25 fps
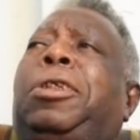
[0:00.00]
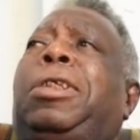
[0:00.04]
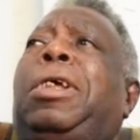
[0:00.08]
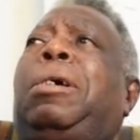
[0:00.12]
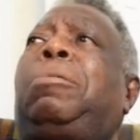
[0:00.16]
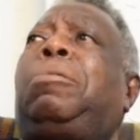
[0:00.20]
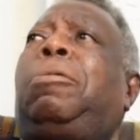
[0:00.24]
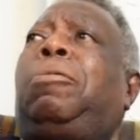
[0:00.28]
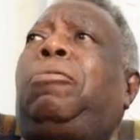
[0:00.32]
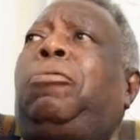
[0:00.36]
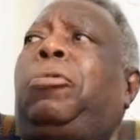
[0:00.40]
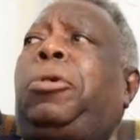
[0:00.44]

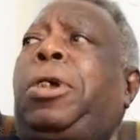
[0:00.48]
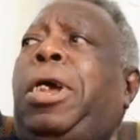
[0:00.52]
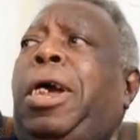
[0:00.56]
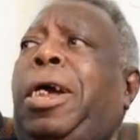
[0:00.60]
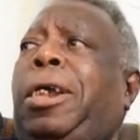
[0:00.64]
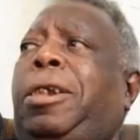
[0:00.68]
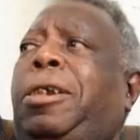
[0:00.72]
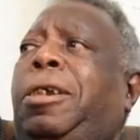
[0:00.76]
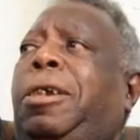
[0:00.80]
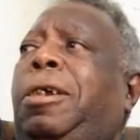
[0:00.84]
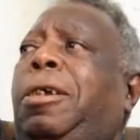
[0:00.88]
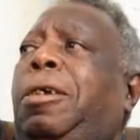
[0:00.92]
time of
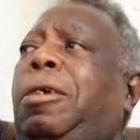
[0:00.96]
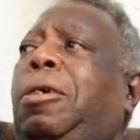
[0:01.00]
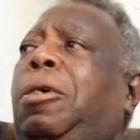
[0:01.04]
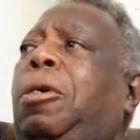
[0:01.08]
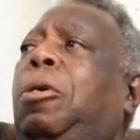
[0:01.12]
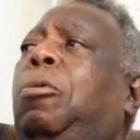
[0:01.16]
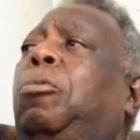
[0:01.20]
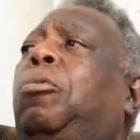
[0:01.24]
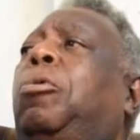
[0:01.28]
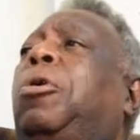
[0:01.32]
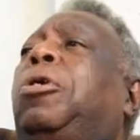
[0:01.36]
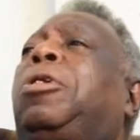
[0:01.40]
Lugard.
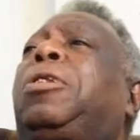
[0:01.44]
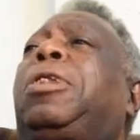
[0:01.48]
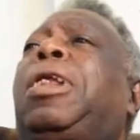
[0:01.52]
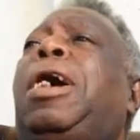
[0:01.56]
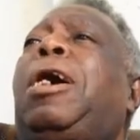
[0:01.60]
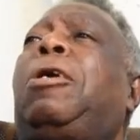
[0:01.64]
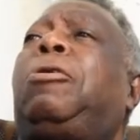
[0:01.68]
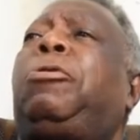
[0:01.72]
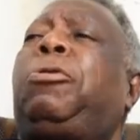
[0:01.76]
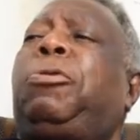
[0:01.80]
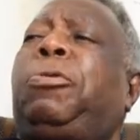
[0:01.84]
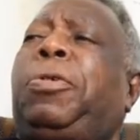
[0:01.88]

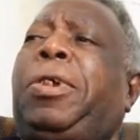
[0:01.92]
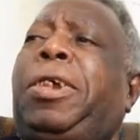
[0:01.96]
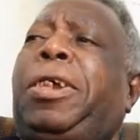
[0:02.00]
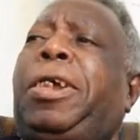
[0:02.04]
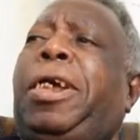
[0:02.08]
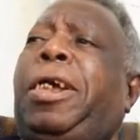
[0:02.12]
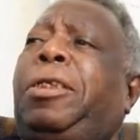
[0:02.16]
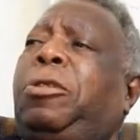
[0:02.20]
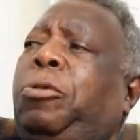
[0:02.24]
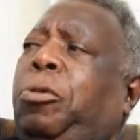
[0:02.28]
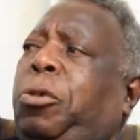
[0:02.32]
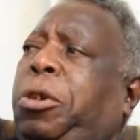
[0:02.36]
How did we
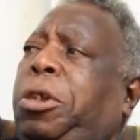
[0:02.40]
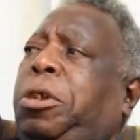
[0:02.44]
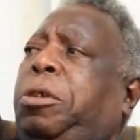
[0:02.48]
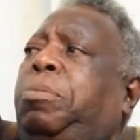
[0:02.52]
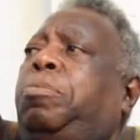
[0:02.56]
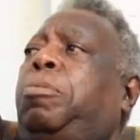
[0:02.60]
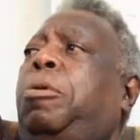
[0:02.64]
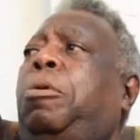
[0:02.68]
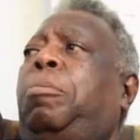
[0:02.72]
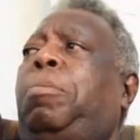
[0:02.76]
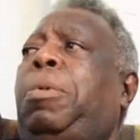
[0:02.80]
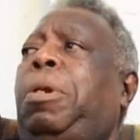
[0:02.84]
get to this
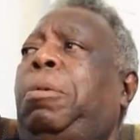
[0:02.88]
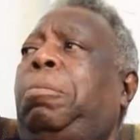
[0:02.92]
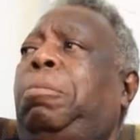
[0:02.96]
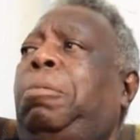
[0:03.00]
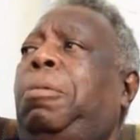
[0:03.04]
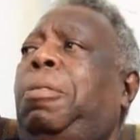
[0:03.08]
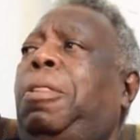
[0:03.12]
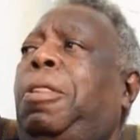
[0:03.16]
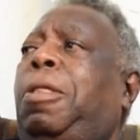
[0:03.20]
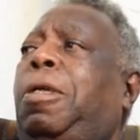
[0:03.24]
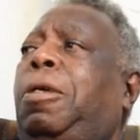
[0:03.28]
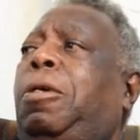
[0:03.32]
problem?
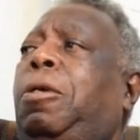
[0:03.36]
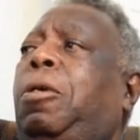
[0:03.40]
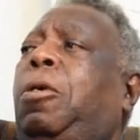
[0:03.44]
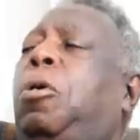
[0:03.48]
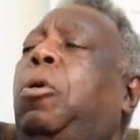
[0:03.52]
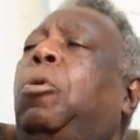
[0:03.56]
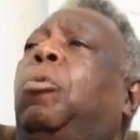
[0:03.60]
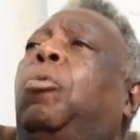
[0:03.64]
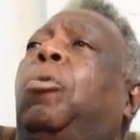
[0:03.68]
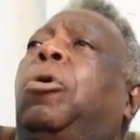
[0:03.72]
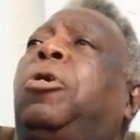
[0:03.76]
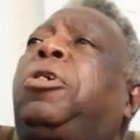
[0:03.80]

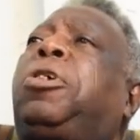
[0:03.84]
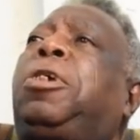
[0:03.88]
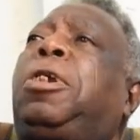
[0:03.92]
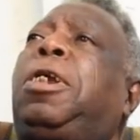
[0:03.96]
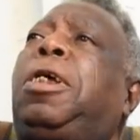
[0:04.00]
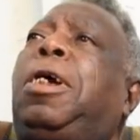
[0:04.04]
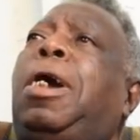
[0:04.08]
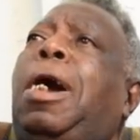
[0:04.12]
What really